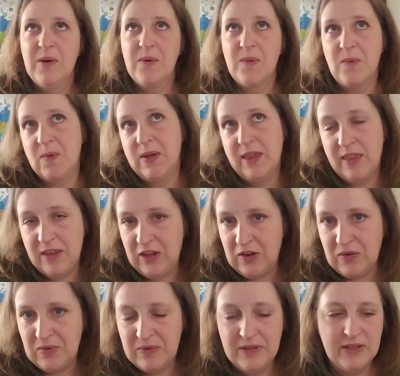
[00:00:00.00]
with
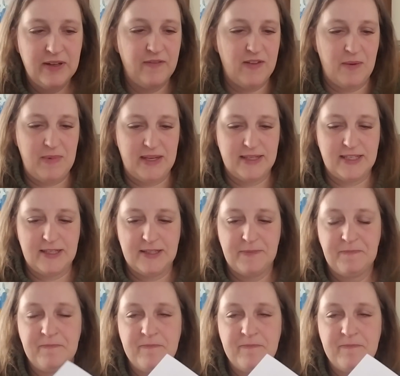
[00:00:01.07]
you, if that makes sense.